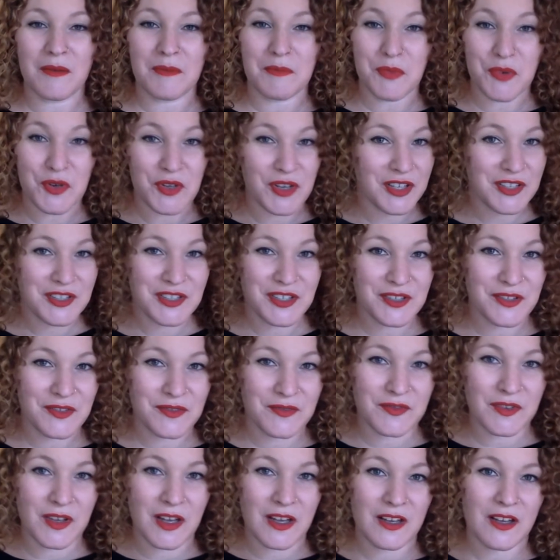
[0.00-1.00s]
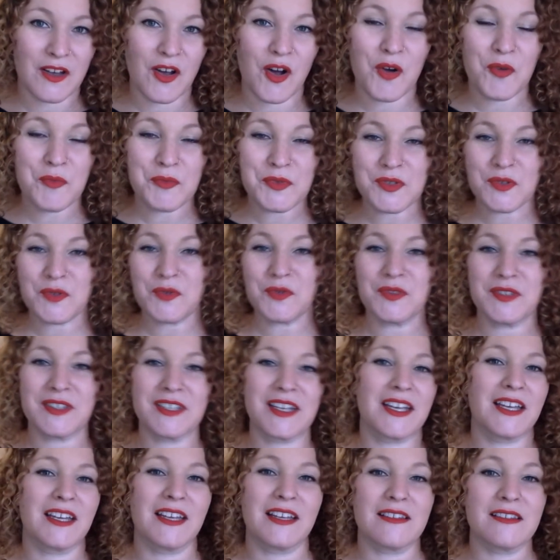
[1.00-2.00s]
productive homeschool
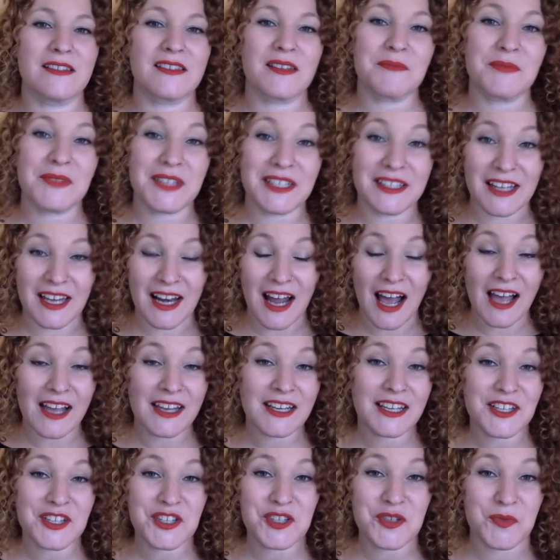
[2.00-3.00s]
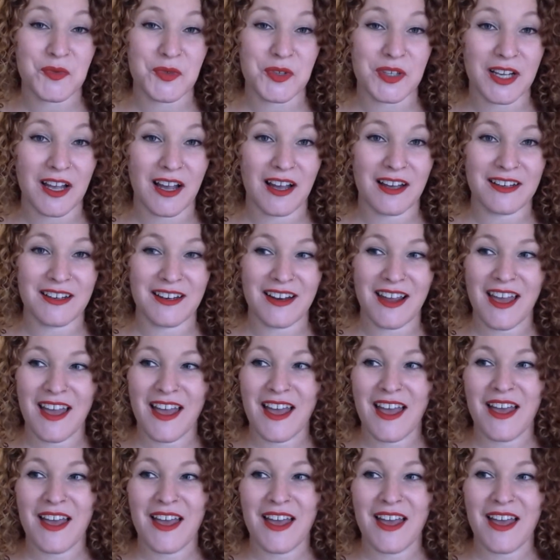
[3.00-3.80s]
day is something that I need to work on,